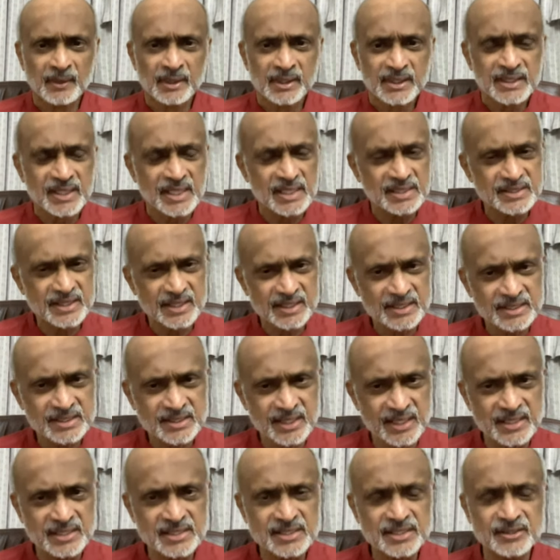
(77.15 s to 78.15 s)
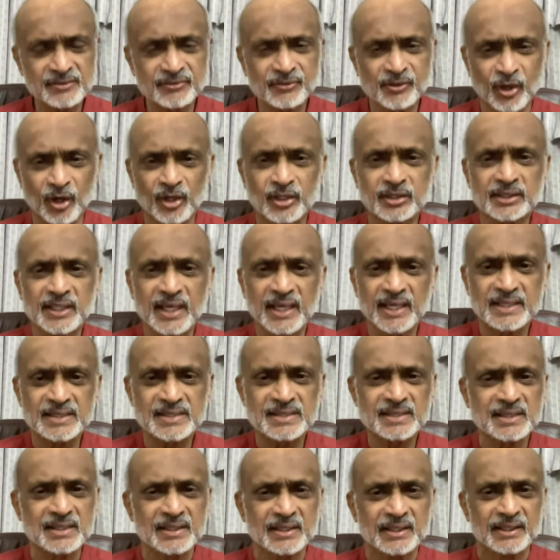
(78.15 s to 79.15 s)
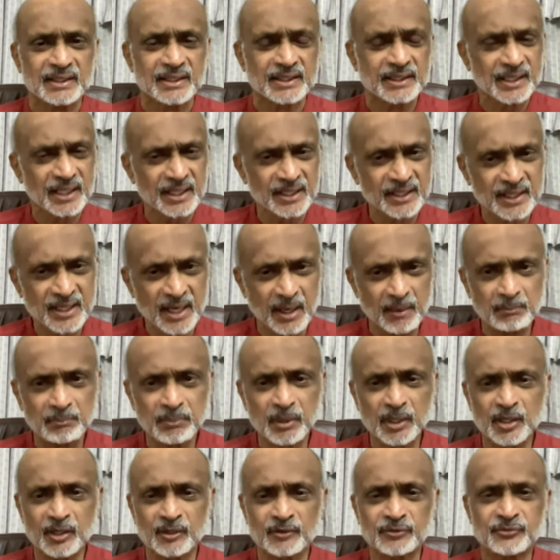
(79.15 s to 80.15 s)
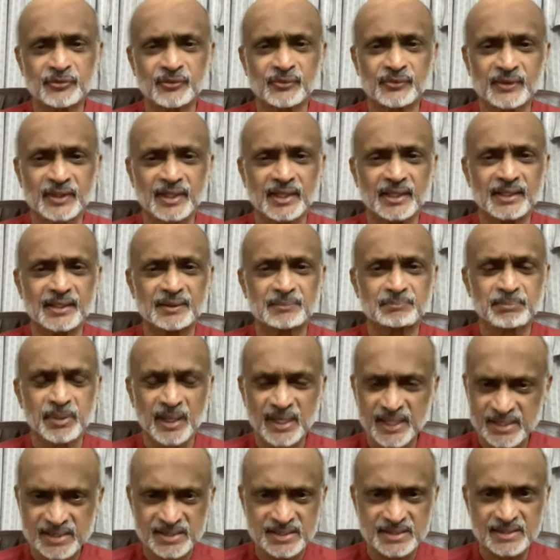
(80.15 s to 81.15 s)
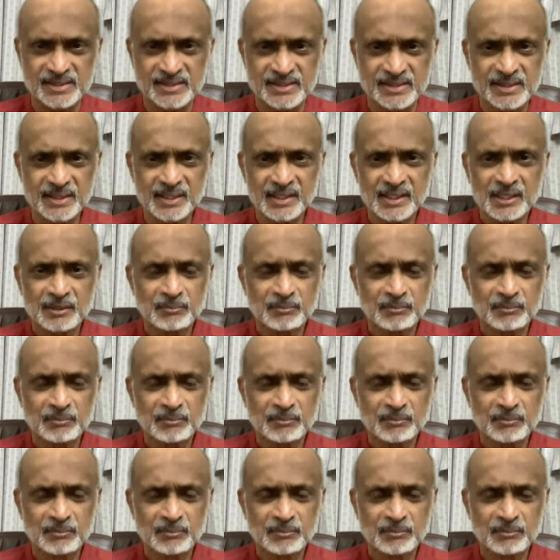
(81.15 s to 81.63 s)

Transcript: he has extensive contacts in a number of uh, places,